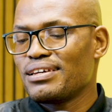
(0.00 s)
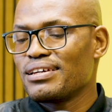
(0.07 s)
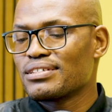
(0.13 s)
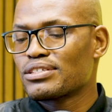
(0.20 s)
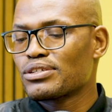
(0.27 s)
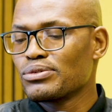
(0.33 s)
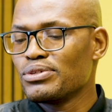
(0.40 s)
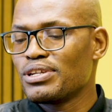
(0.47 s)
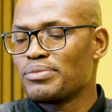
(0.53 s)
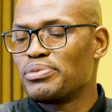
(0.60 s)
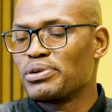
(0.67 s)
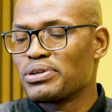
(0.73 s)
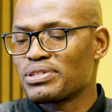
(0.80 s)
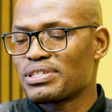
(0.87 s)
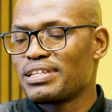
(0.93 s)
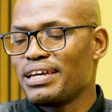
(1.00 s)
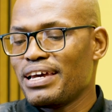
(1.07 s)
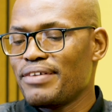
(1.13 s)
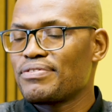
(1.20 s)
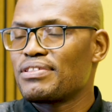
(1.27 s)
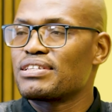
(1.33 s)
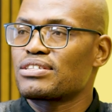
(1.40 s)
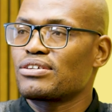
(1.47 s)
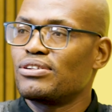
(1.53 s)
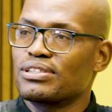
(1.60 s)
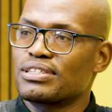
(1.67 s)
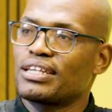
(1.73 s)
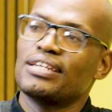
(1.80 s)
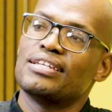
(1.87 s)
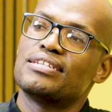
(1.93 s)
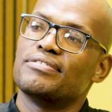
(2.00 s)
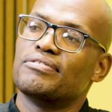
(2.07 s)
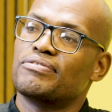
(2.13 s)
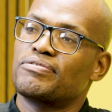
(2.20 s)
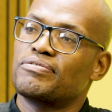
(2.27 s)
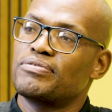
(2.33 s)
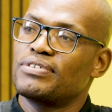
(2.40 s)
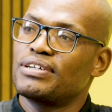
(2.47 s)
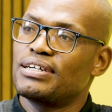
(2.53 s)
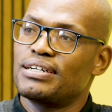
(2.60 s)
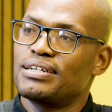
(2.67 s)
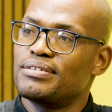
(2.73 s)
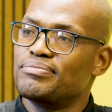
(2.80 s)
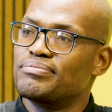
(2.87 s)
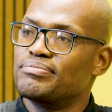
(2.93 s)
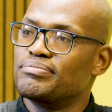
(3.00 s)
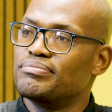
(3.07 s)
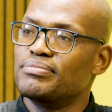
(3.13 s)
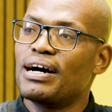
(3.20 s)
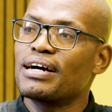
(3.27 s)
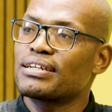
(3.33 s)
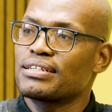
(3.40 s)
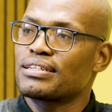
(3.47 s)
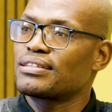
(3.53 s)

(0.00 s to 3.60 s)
excluded because they have this alternative market